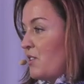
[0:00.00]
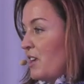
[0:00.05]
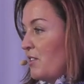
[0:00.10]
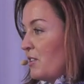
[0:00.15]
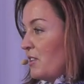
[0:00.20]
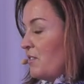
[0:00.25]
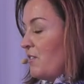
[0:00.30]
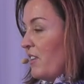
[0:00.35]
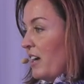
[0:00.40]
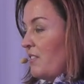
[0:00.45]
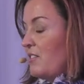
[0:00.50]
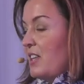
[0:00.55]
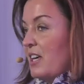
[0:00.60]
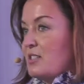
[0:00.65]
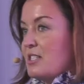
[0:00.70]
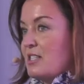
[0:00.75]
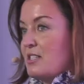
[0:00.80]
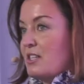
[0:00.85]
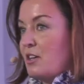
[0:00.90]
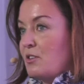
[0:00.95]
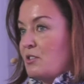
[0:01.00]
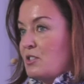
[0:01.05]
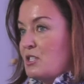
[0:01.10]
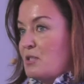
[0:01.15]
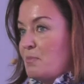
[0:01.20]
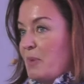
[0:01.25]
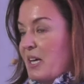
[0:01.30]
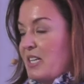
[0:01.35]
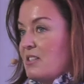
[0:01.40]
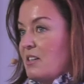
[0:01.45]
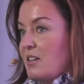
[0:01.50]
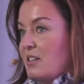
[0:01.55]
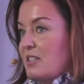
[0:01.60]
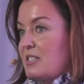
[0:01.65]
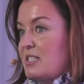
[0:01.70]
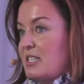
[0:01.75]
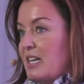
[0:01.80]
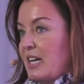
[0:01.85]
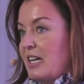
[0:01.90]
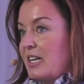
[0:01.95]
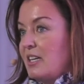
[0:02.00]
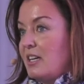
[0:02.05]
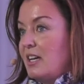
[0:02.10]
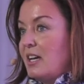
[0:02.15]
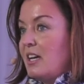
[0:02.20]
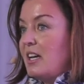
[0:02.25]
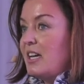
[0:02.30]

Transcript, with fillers: for every $5,000 spent on the site.